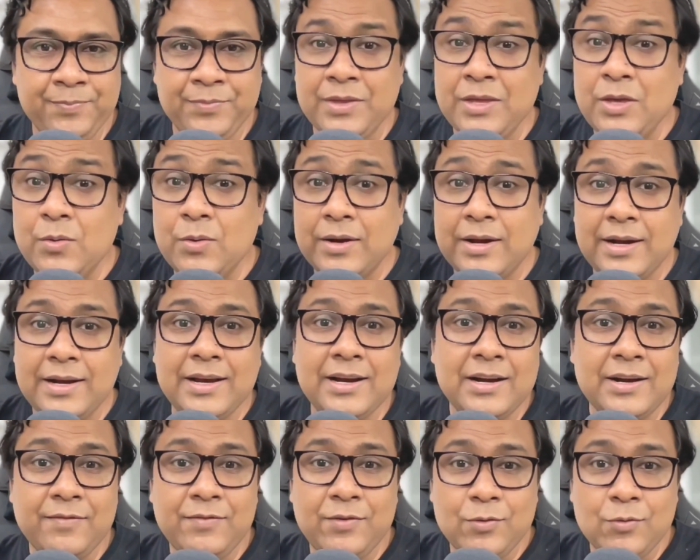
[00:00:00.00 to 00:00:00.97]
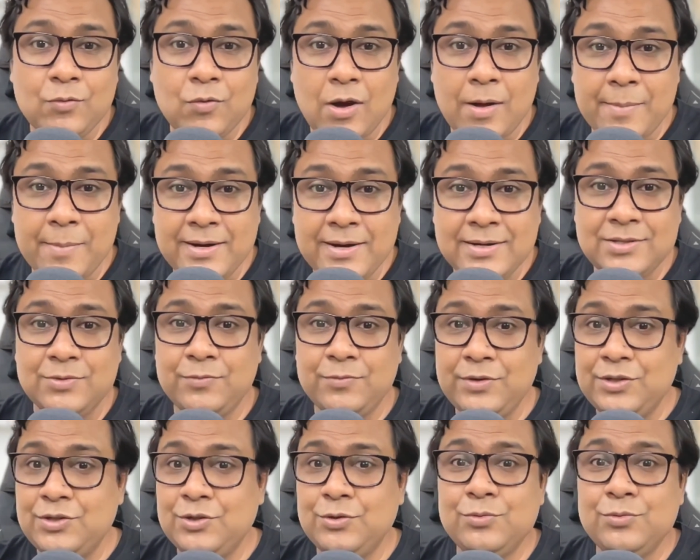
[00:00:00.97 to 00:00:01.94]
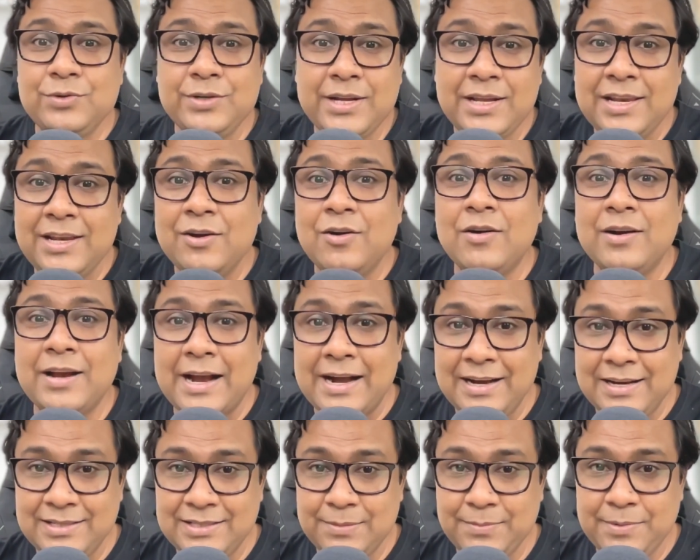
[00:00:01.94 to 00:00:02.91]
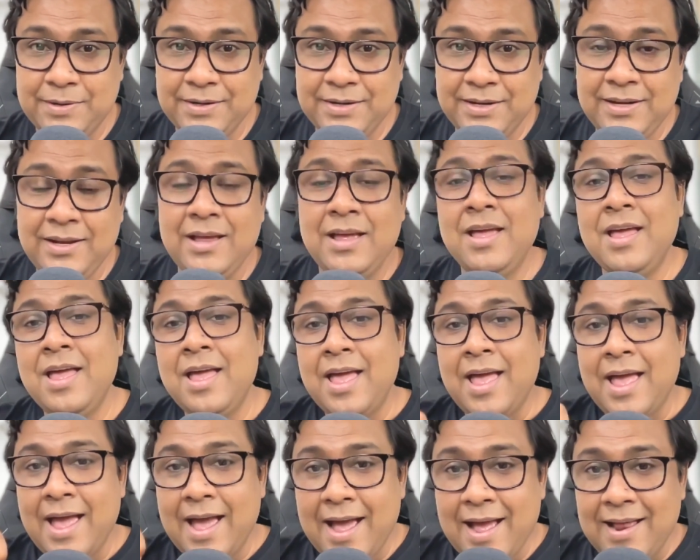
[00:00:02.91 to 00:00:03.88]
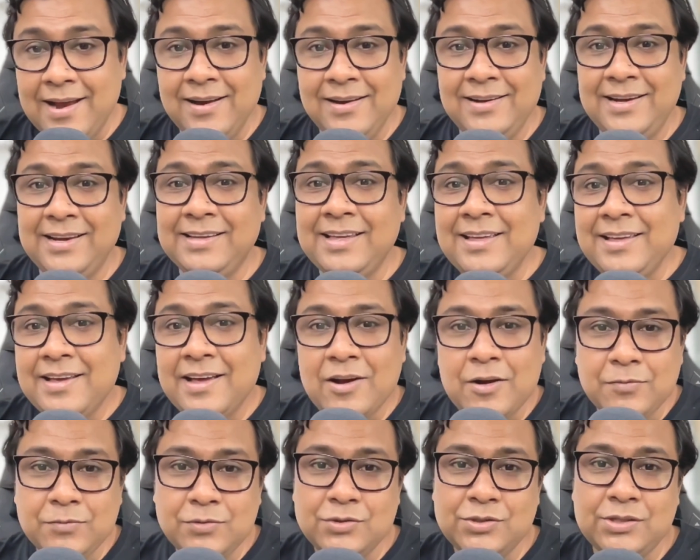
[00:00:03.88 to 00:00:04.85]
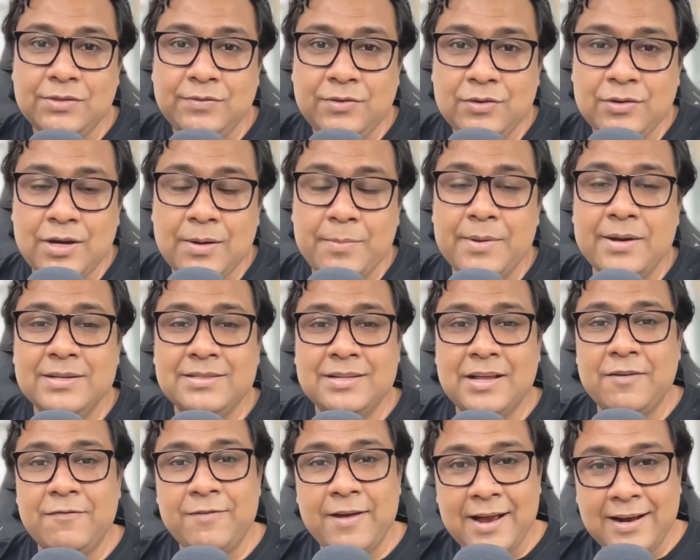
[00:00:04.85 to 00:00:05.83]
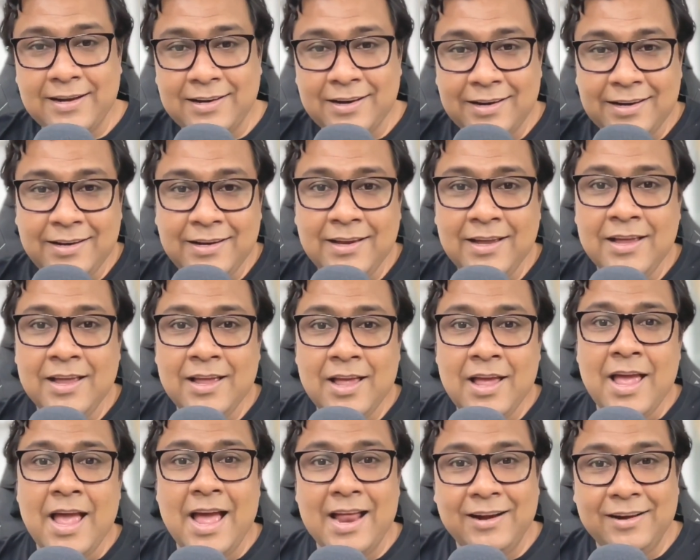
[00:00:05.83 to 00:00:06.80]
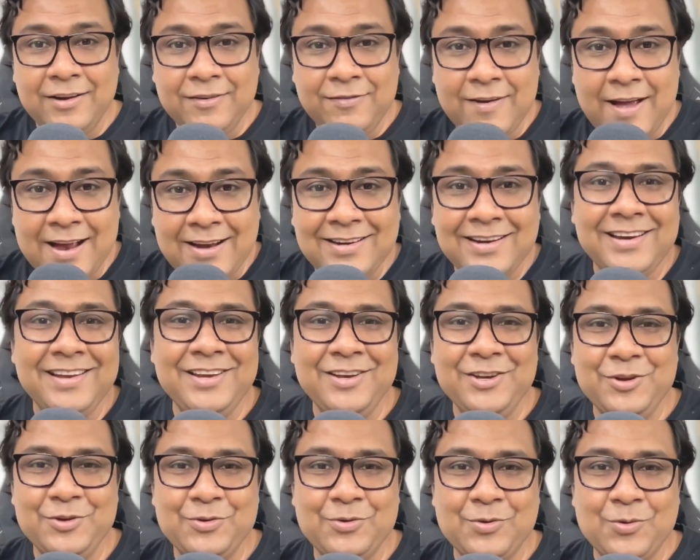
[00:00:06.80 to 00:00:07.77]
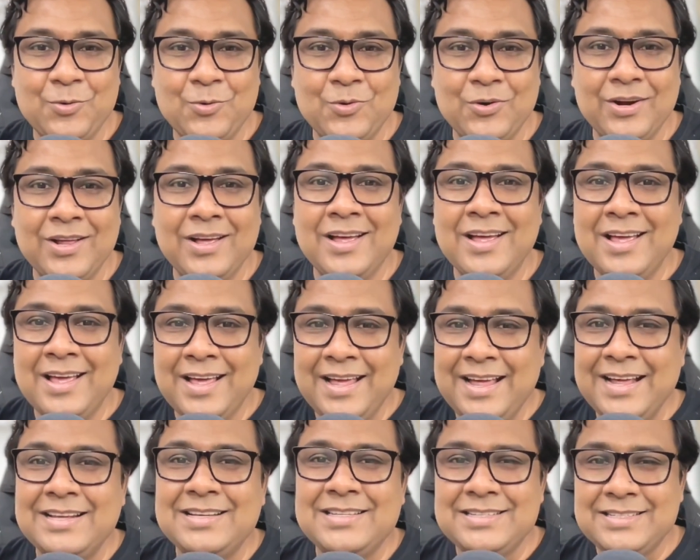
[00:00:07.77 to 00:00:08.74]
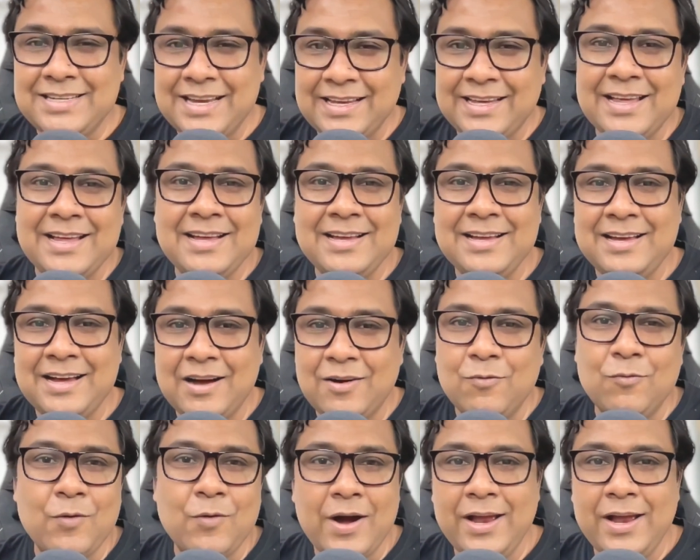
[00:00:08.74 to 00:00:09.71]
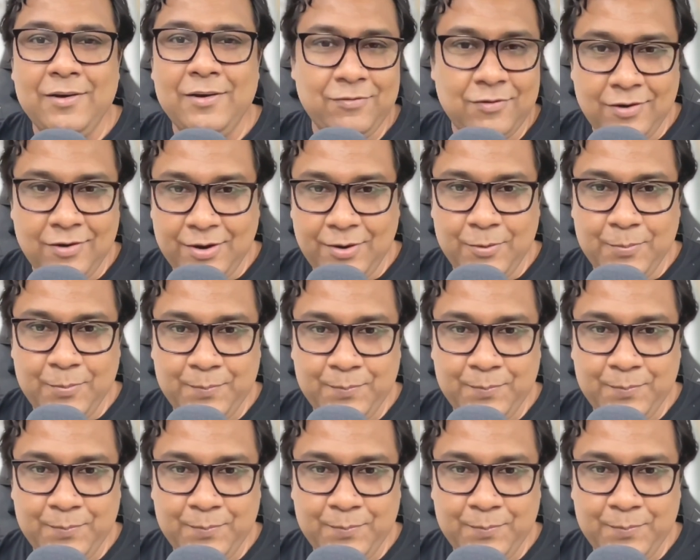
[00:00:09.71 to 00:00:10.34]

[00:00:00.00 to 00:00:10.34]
You are getting review comments which you really not anticipating, and taking care of those review comments and factoring and refactoring in your code is taking a while for you.